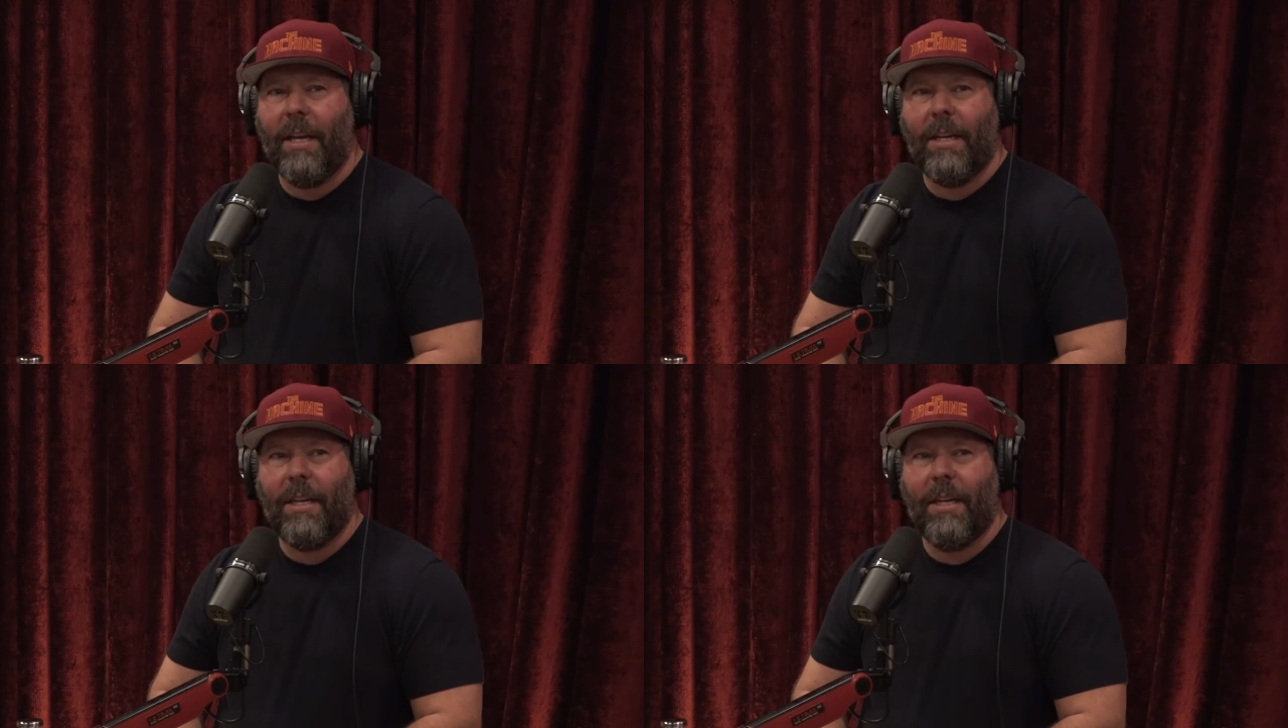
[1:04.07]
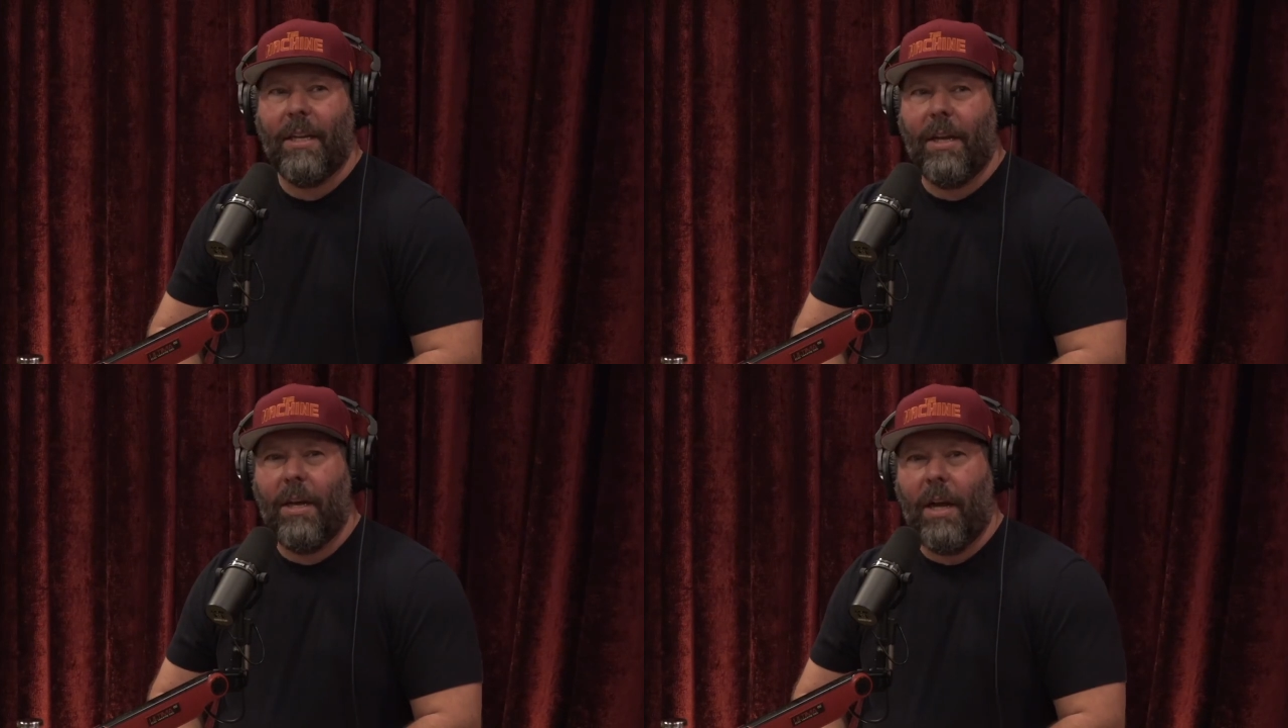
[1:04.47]
is,
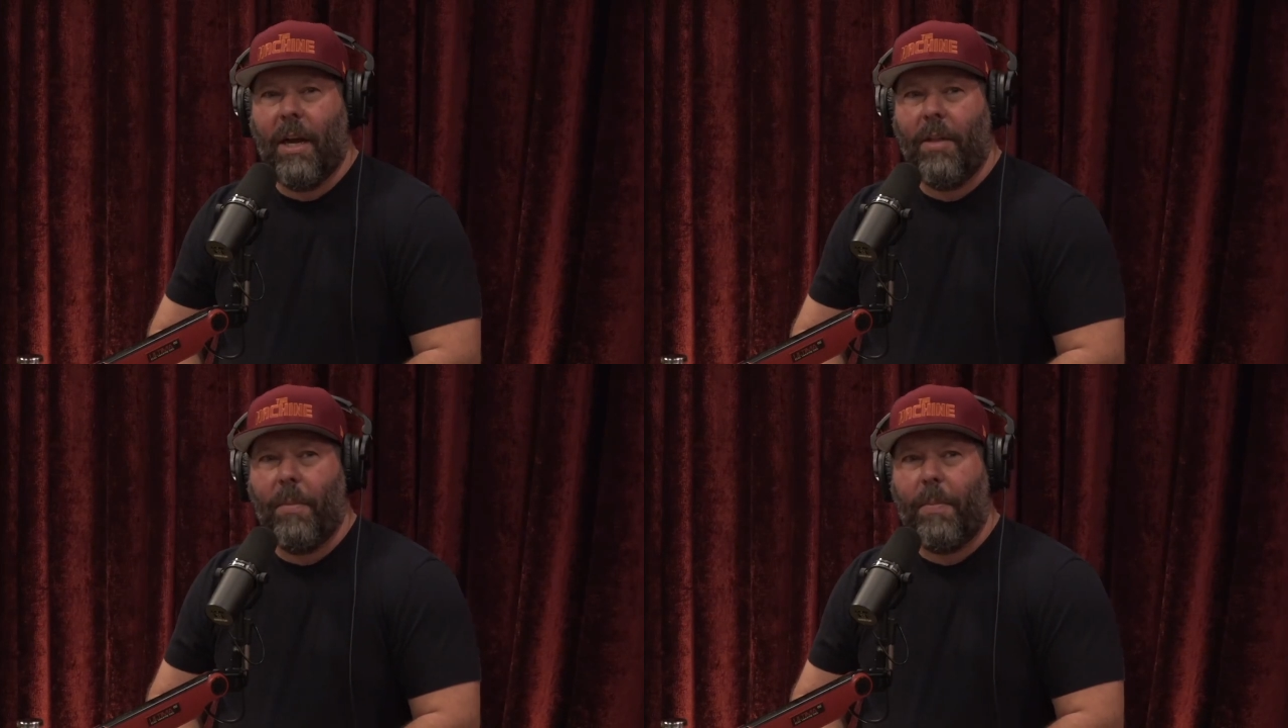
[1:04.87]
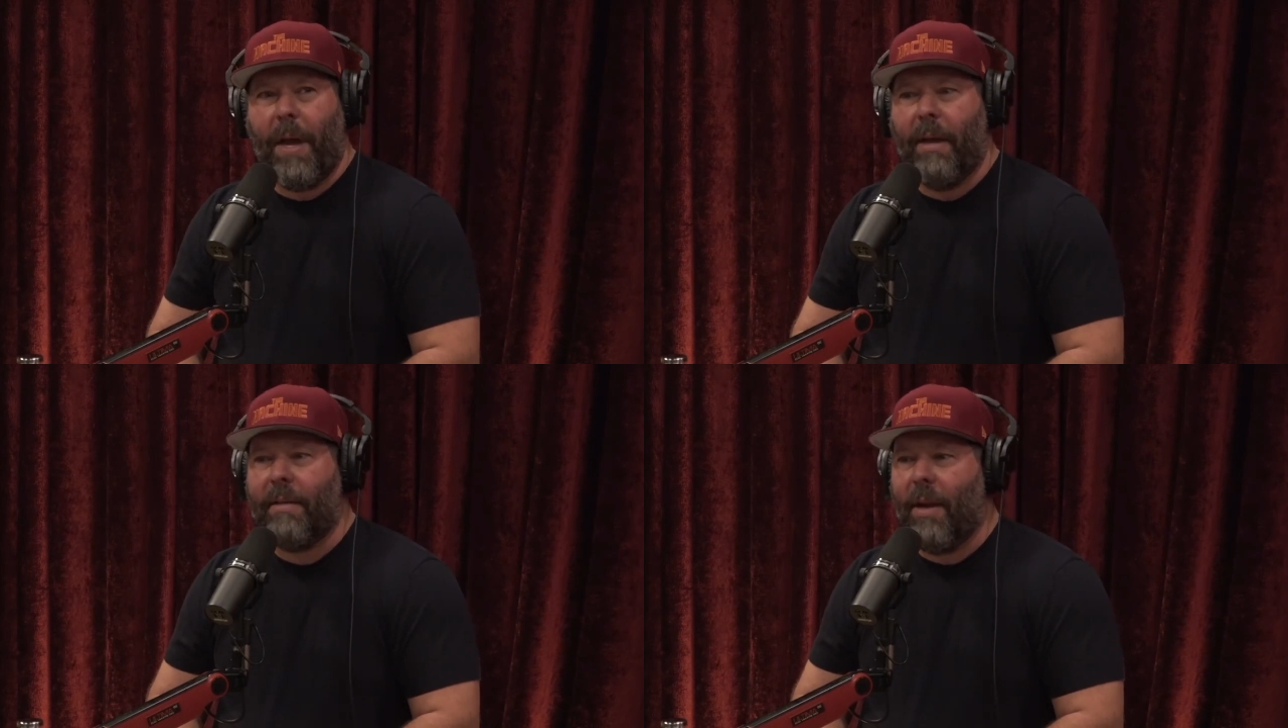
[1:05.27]
the
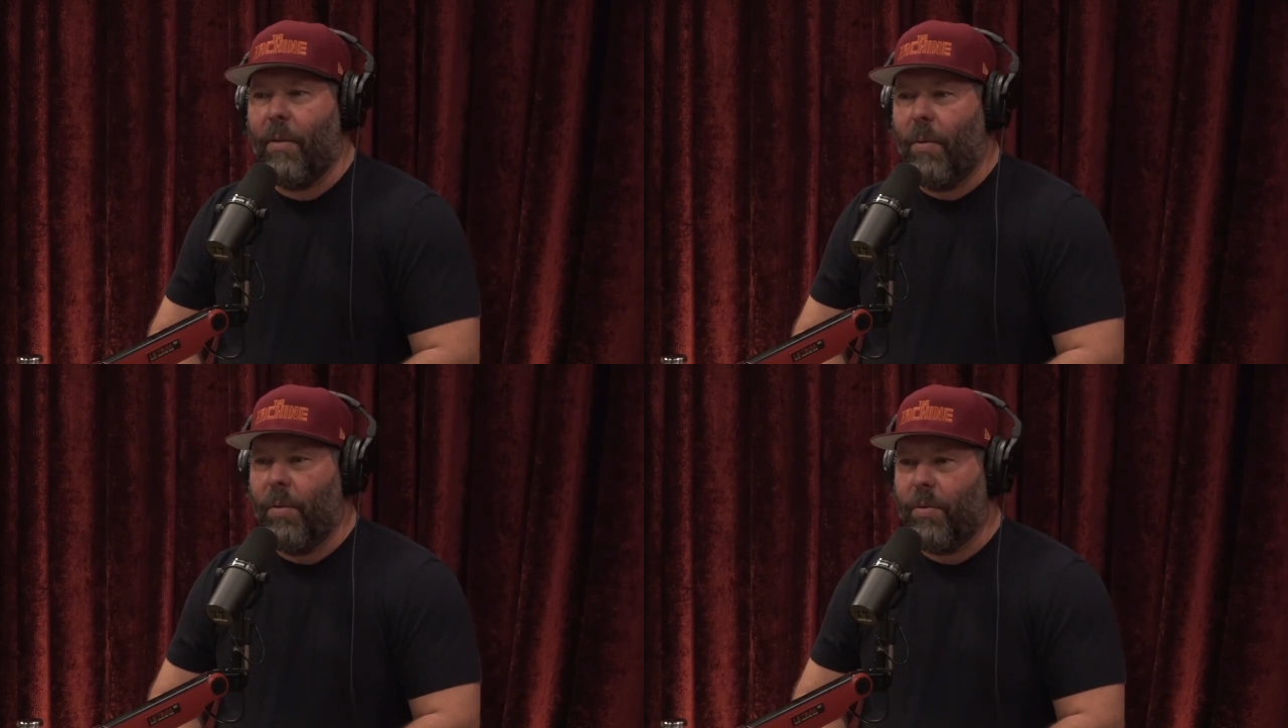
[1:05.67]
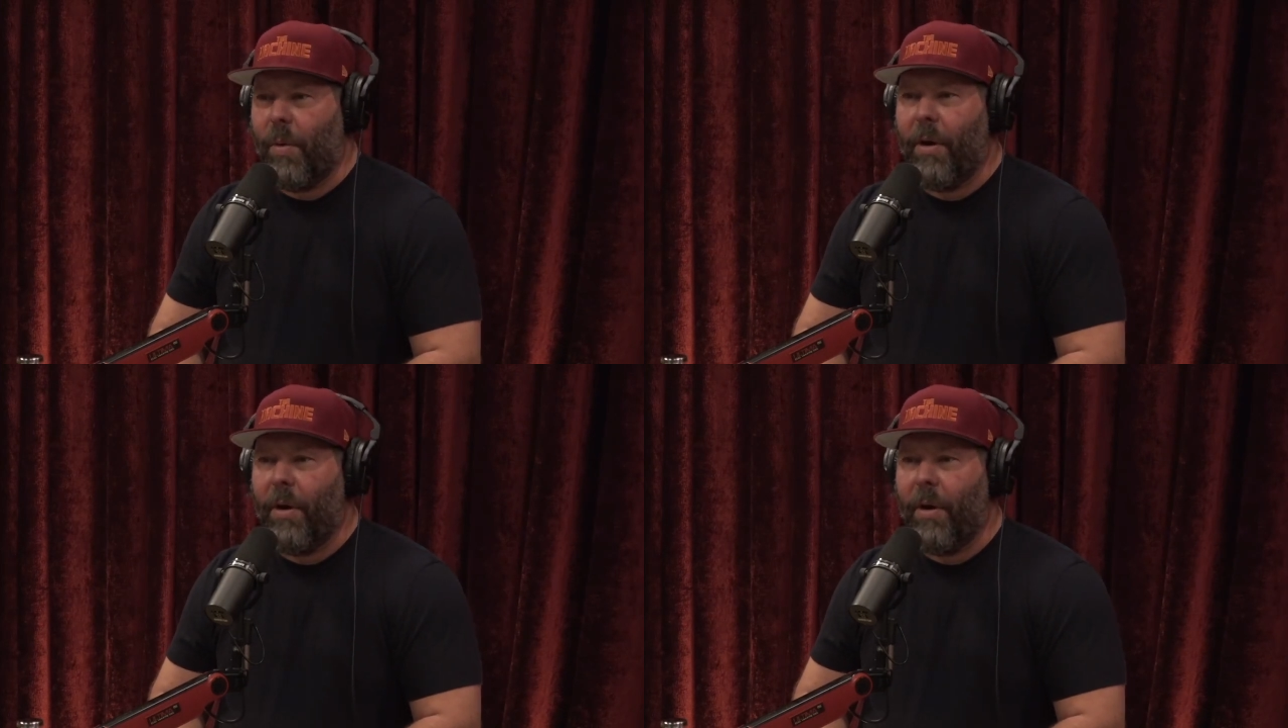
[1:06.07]
pants I was